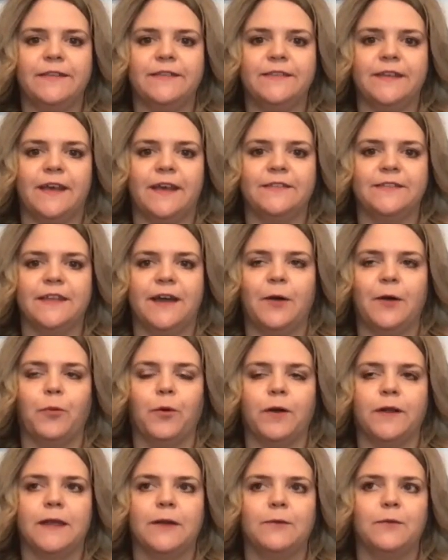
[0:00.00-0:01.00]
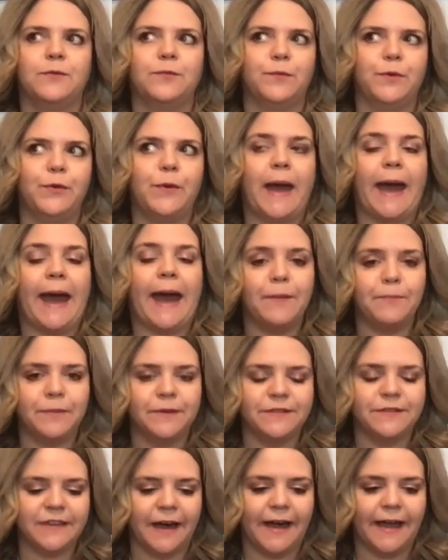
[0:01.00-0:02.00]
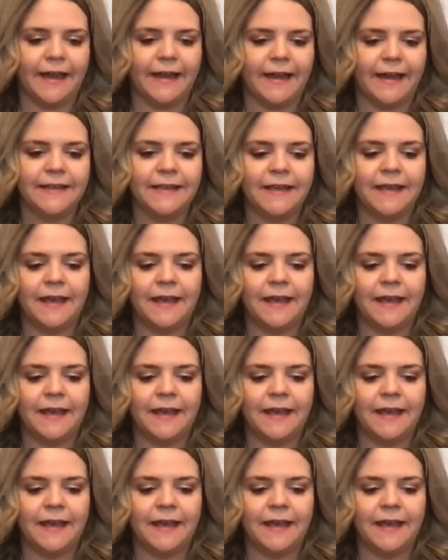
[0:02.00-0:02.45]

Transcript: he says that working with blue apatite